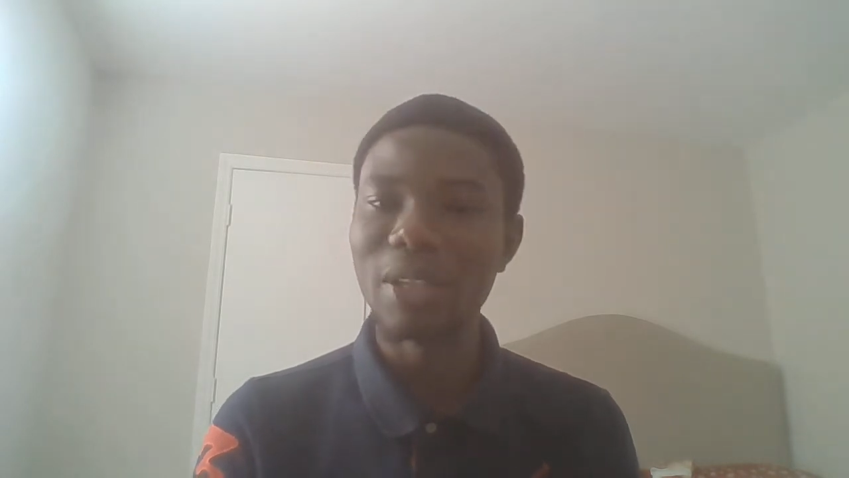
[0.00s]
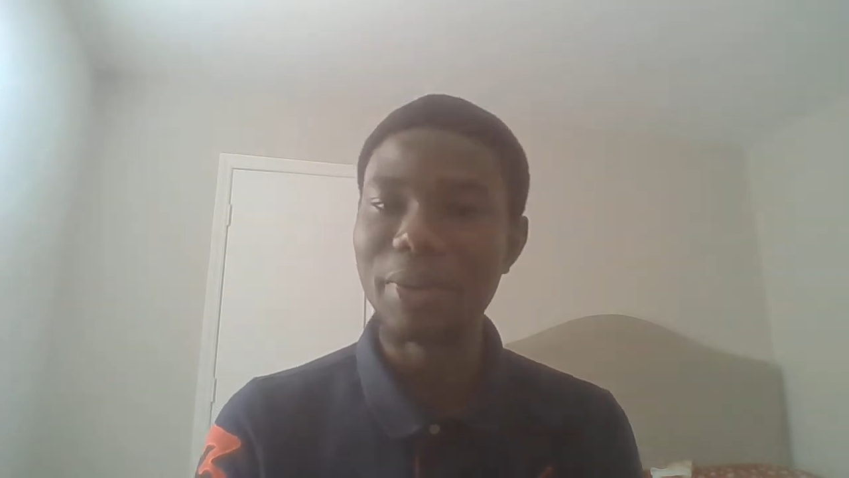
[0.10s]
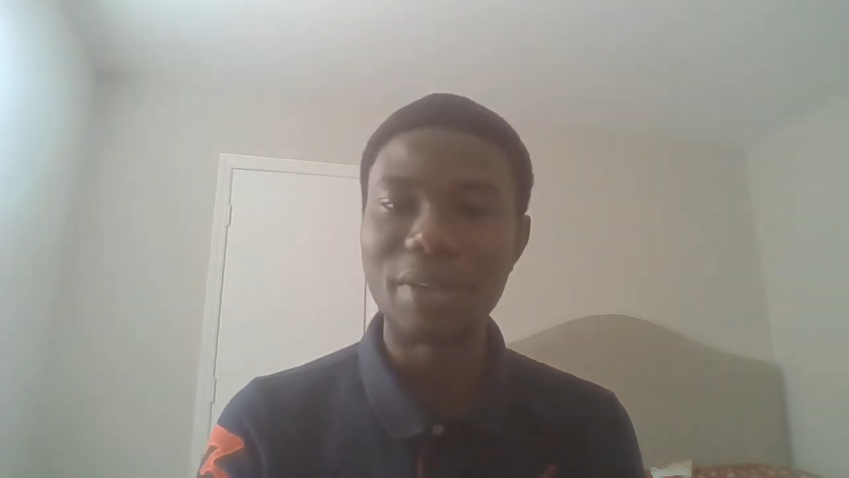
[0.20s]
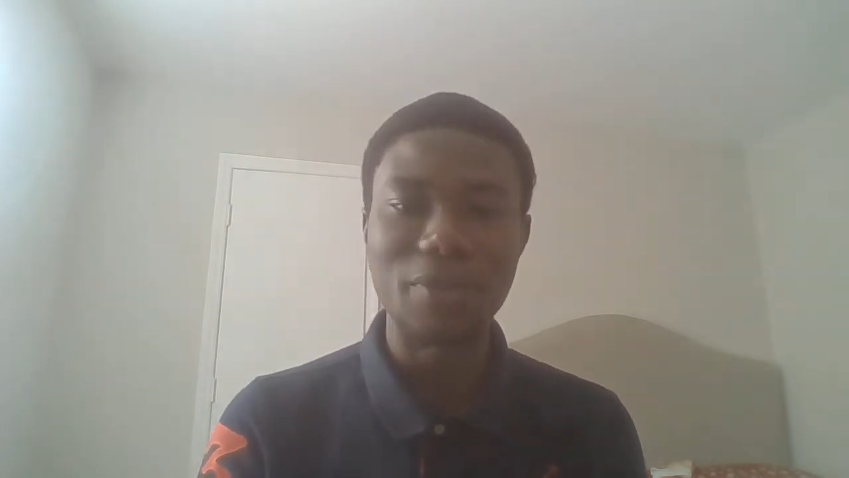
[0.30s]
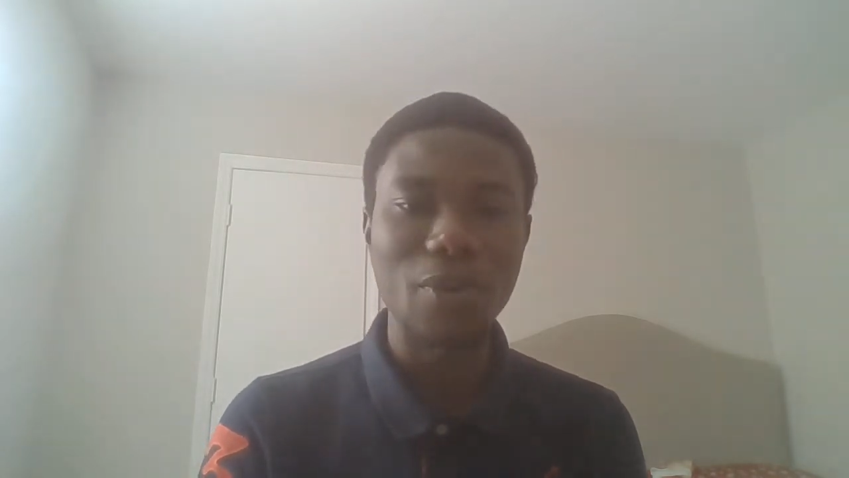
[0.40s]

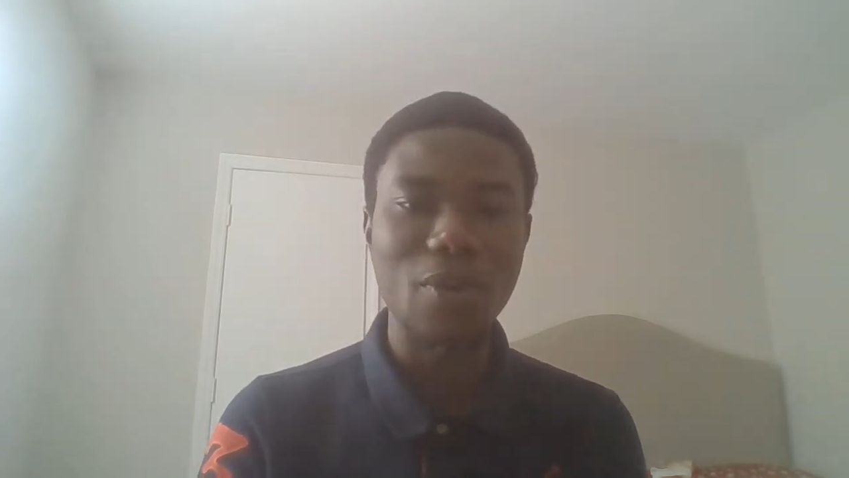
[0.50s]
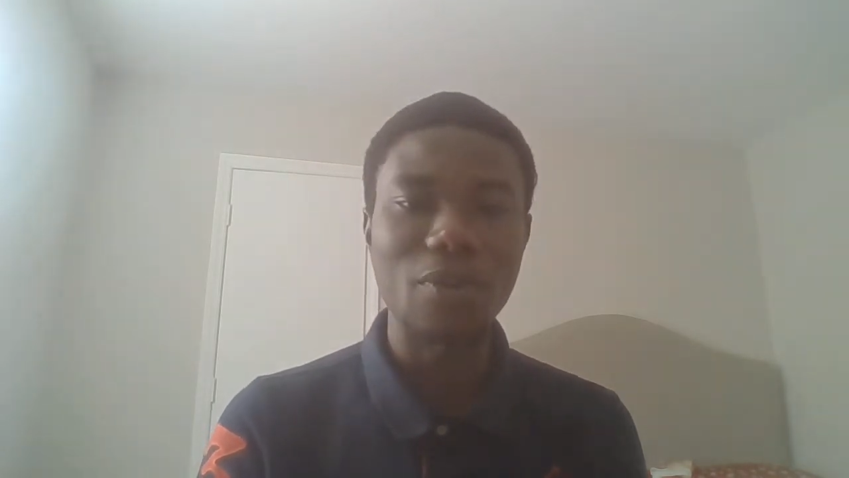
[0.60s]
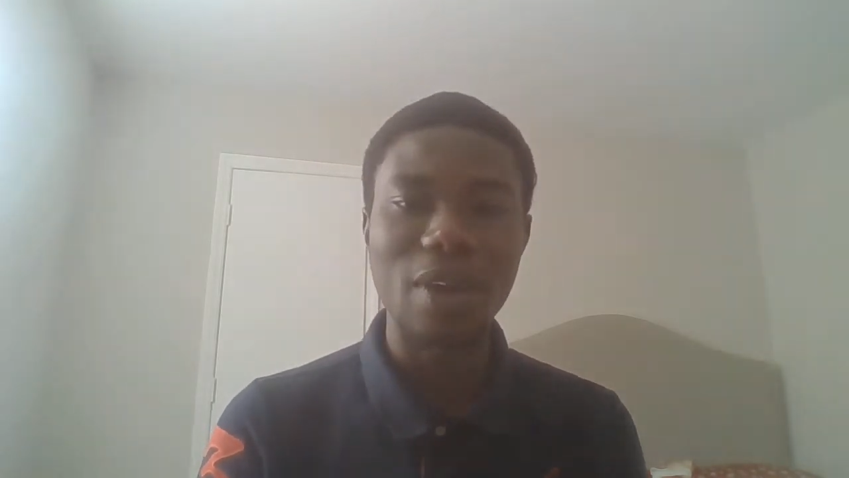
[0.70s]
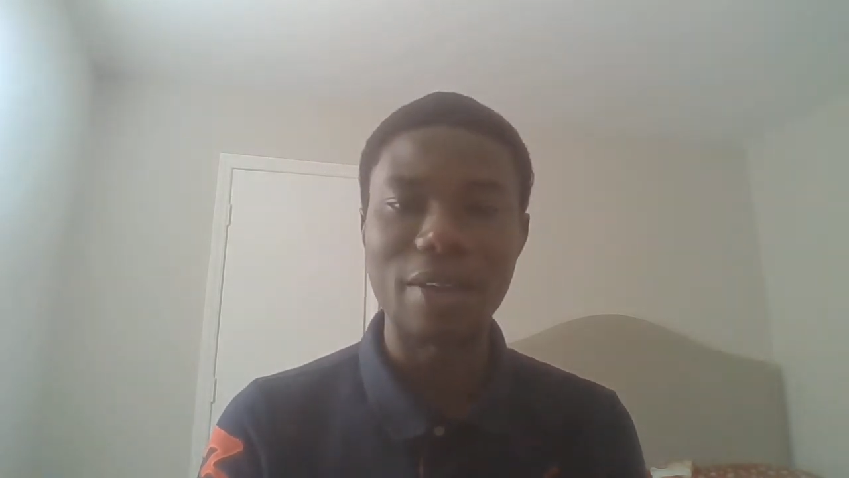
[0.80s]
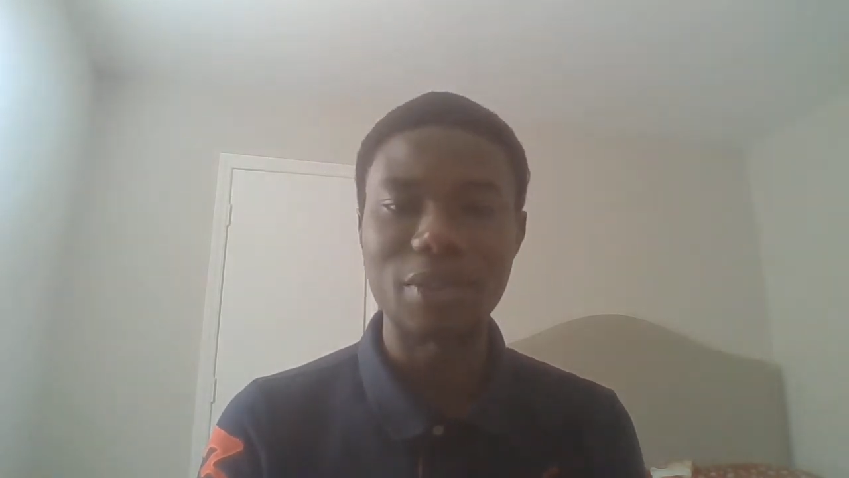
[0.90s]
3, 4,
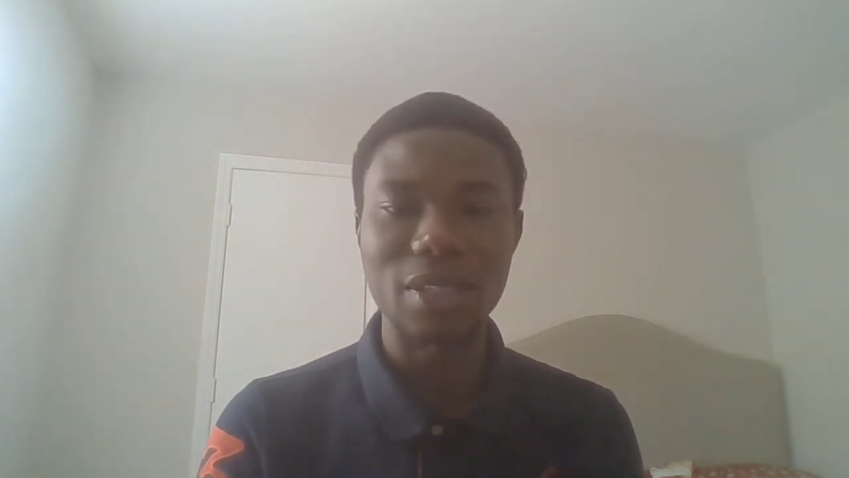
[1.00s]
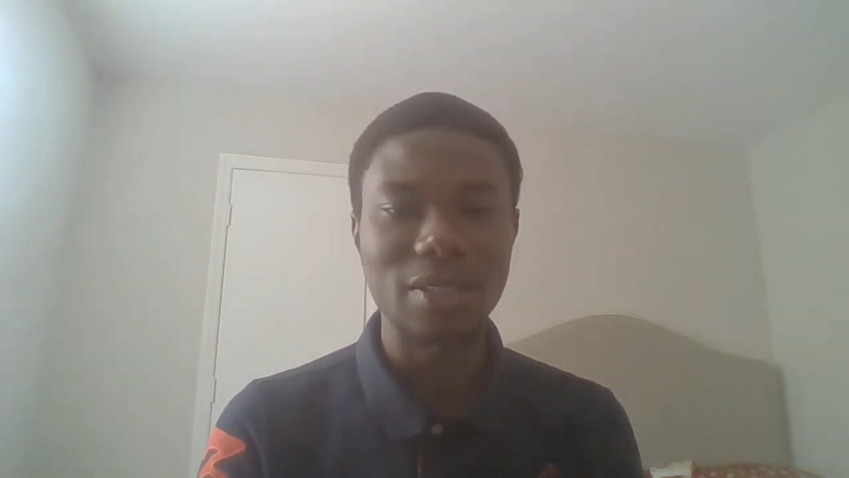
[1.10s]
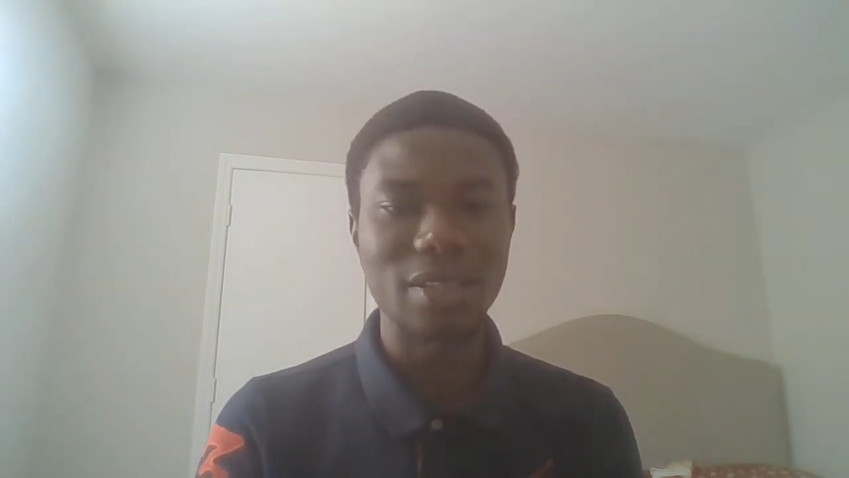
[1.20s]
5, 6,